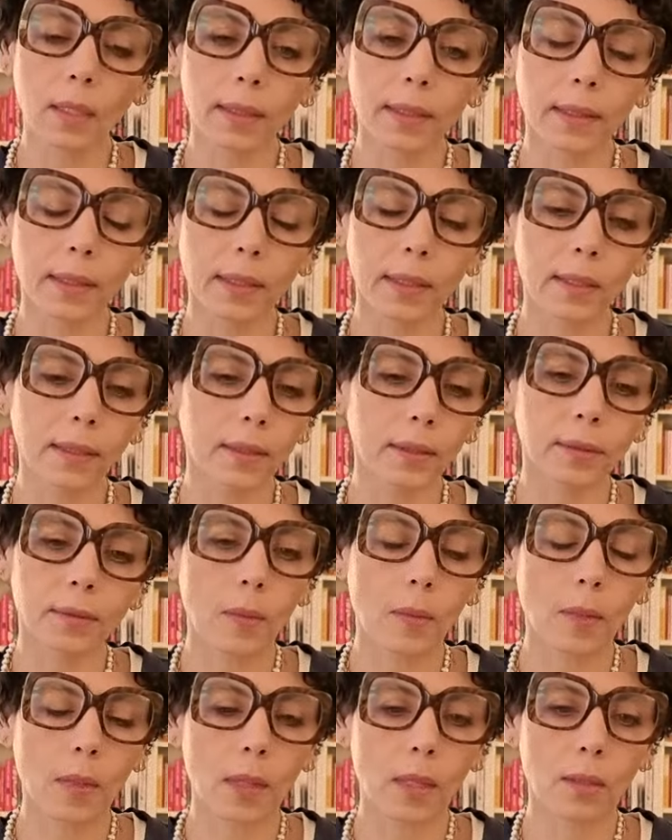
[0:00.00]

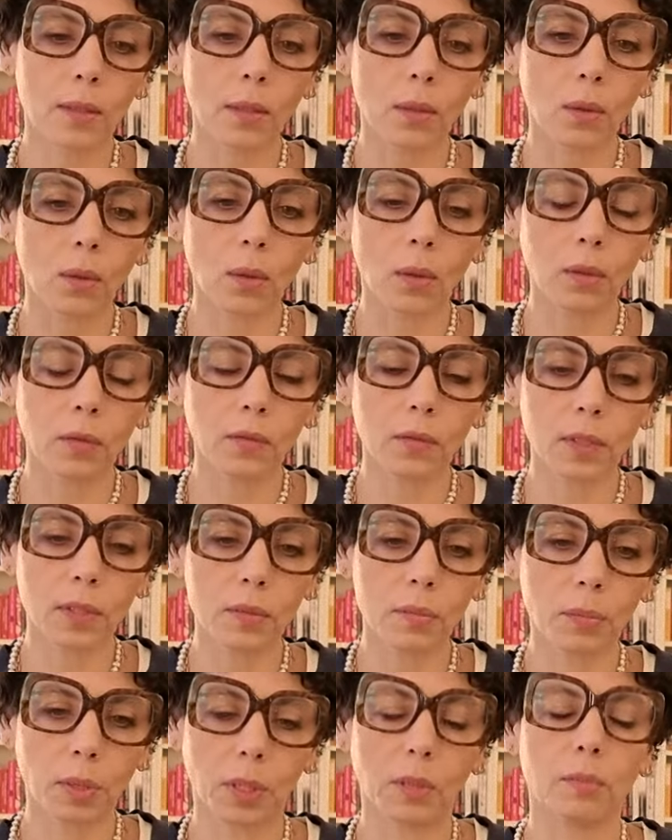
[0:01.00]
So all of these
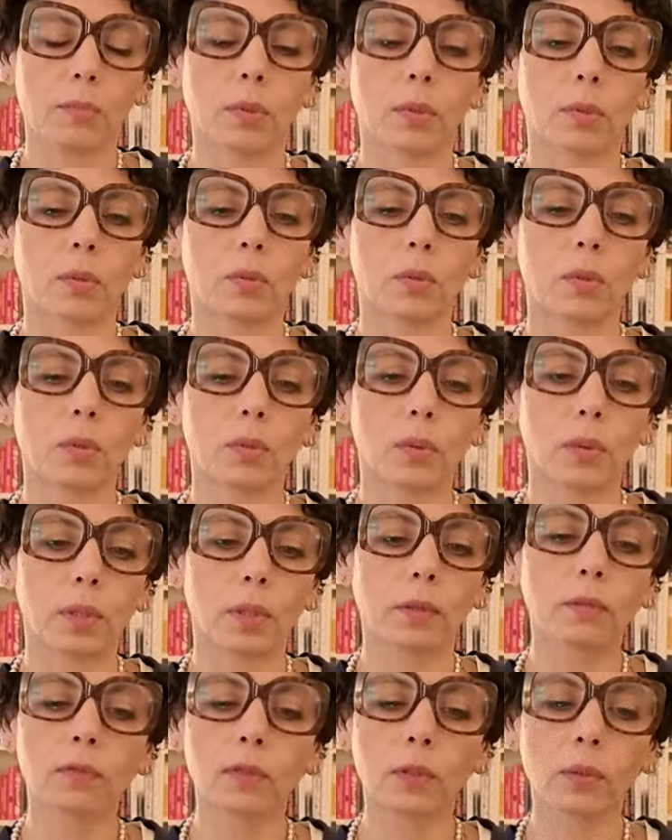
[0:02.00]
people who
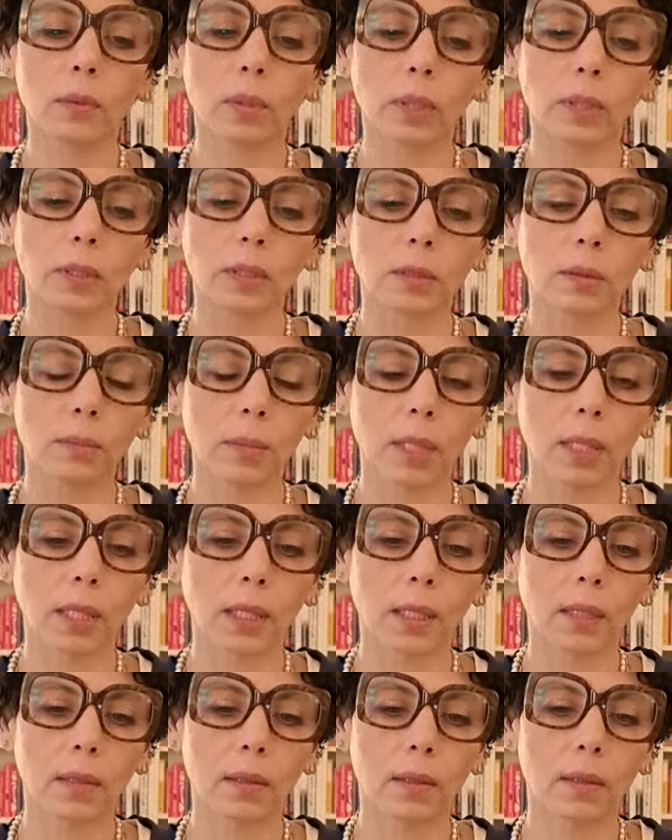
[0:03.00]
influenced
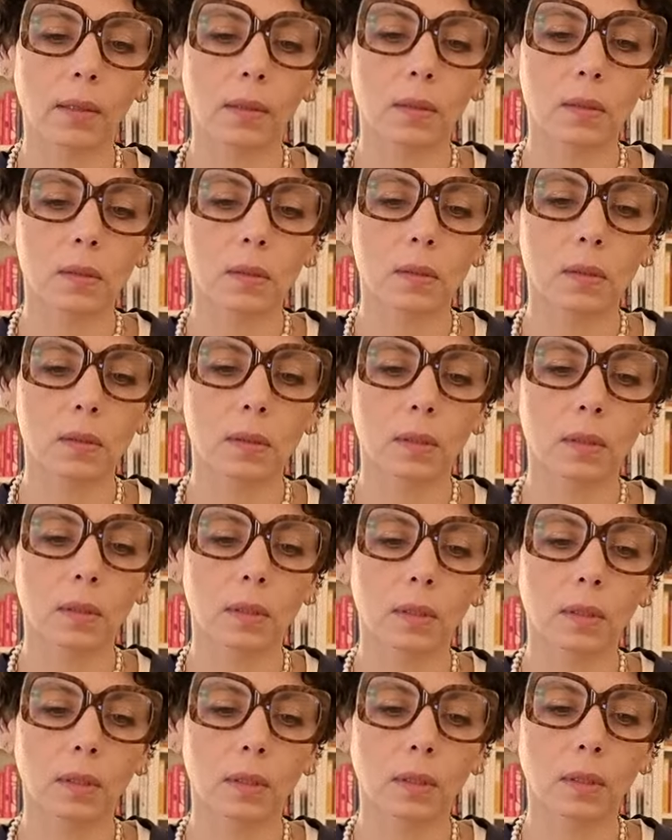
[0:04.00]
me
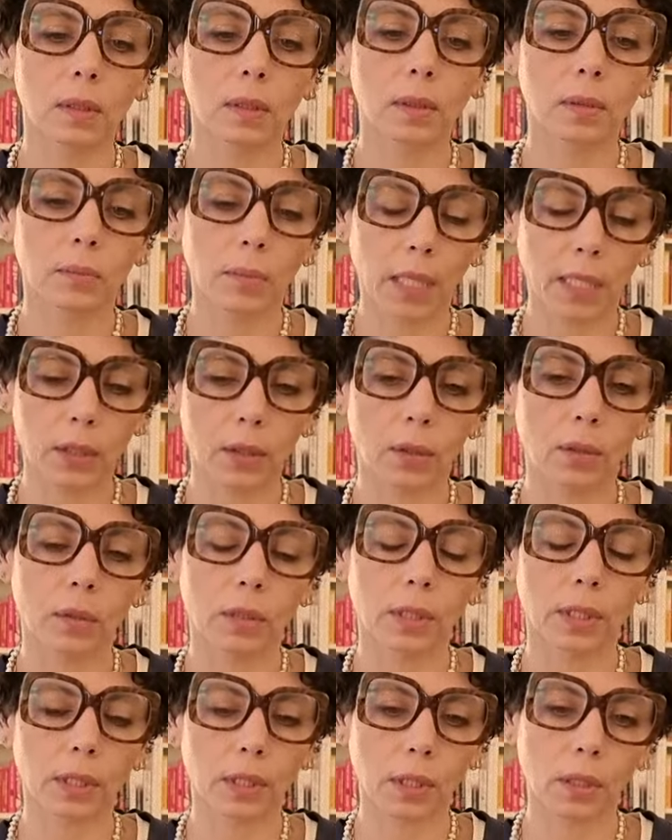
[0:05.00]
my
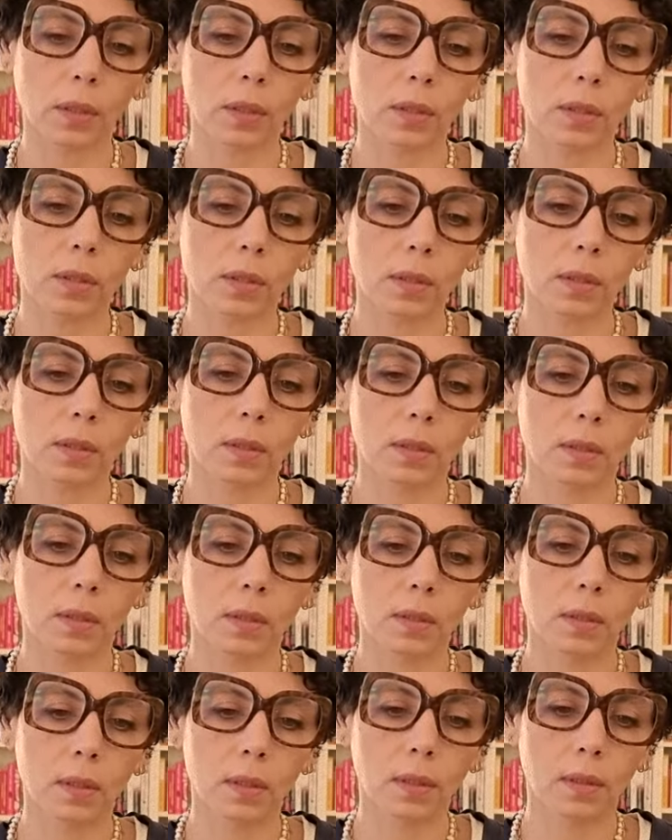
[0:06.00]
early years.
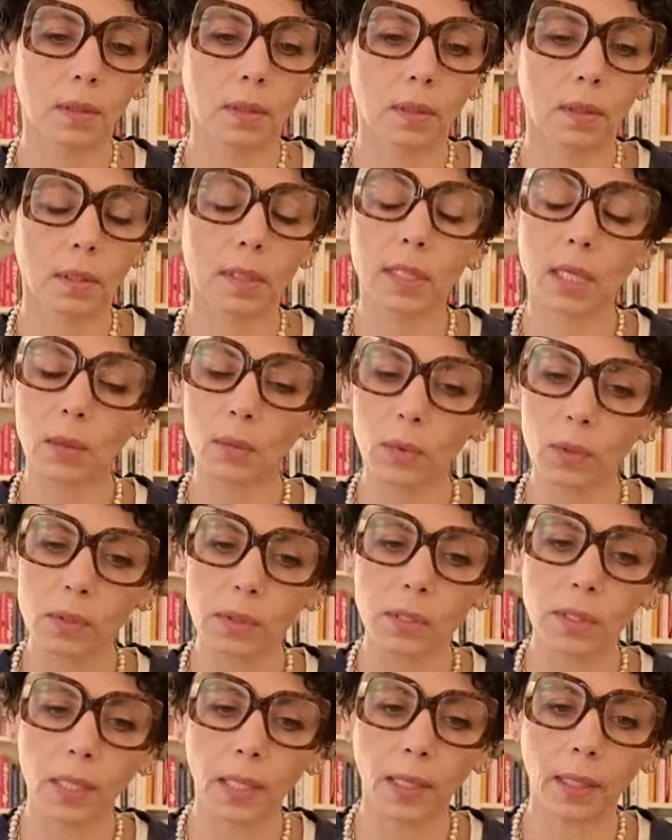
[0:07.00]
And I will
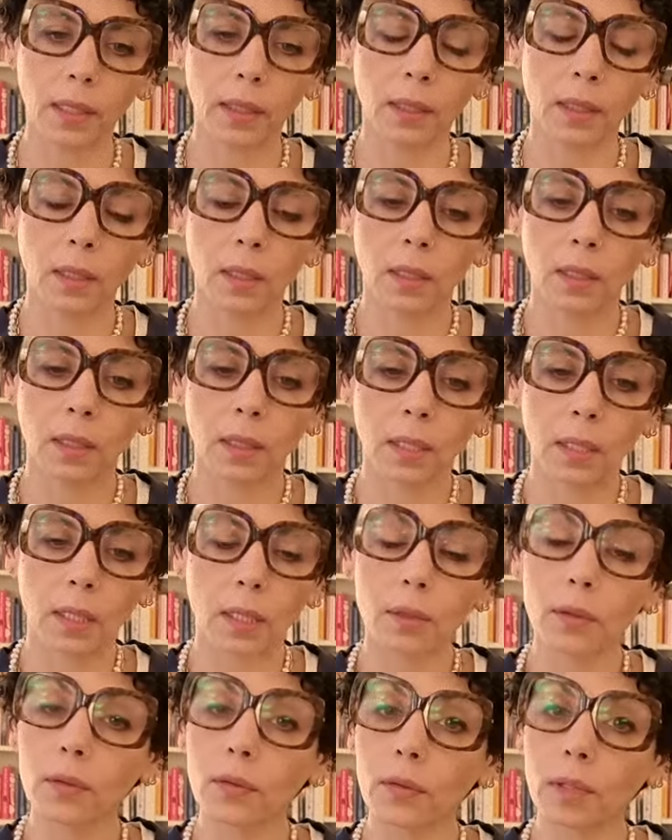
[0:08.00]
say
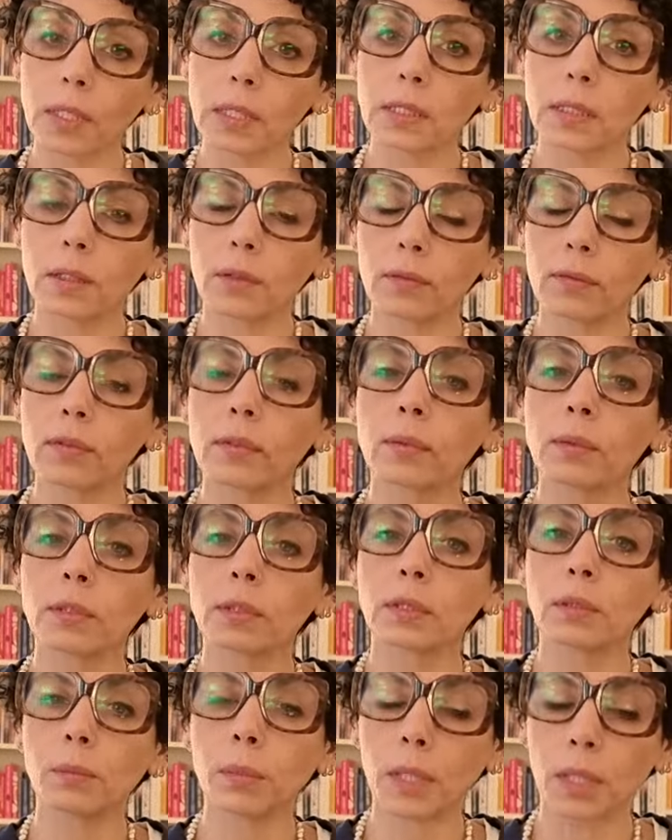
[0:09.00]
other things
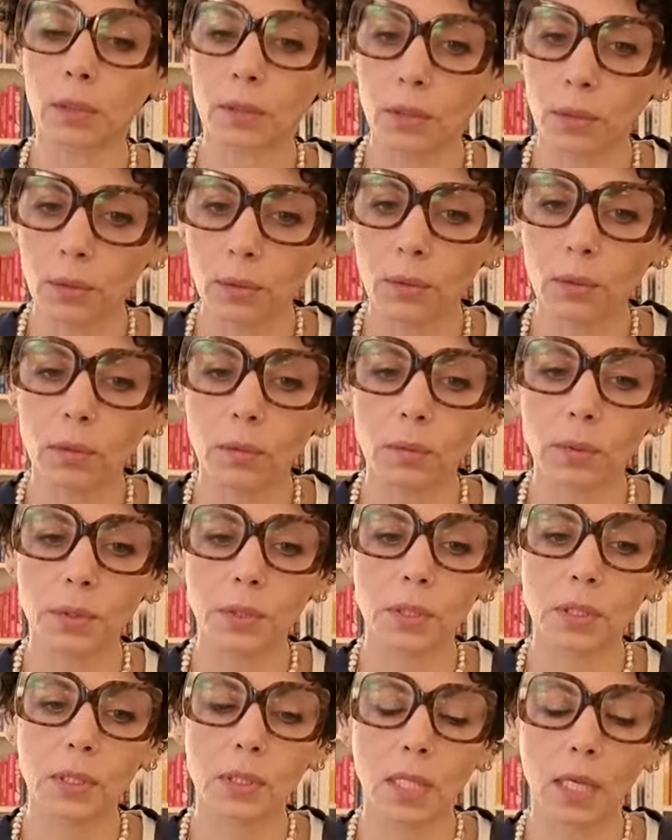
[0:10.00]
influenced me too,
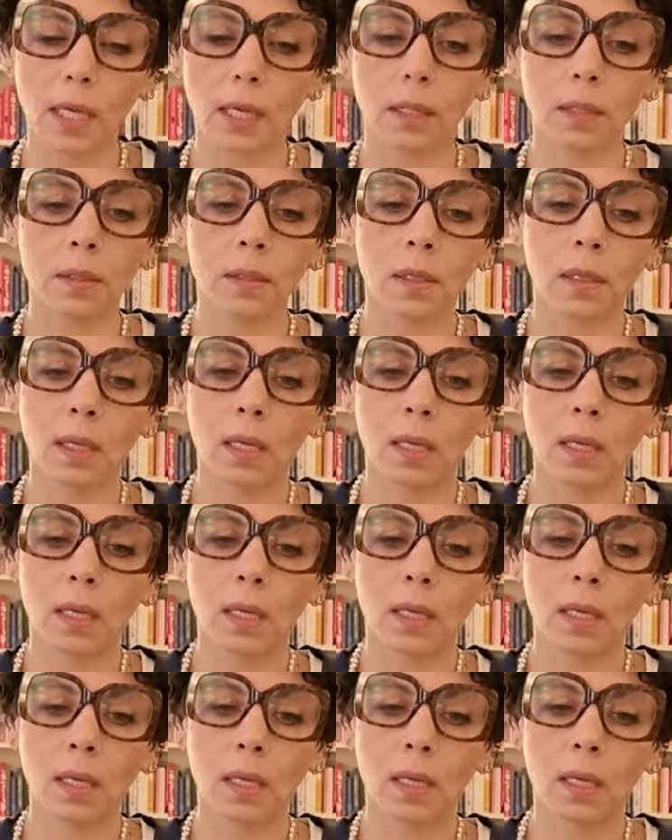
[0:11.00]
which is that